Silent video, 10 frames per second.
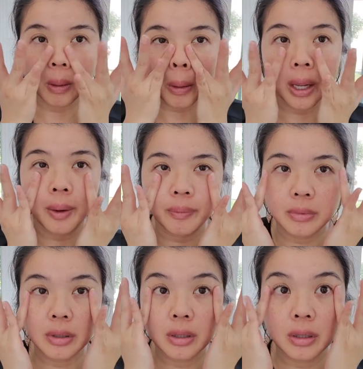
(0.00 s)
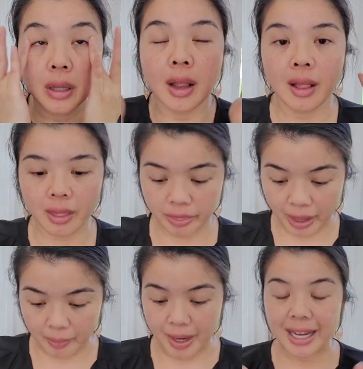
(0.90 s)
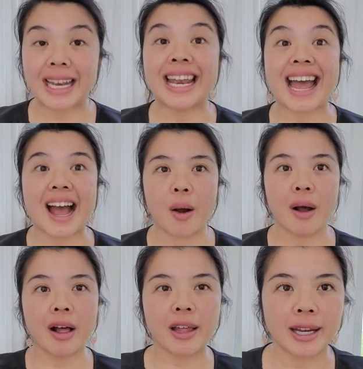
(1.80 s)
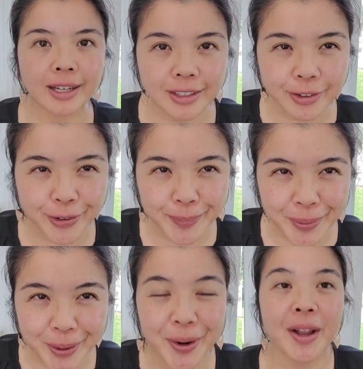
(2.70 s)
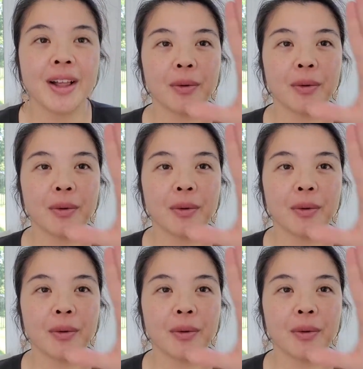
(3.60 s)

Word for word: Okay, there. Now, here's the fun part.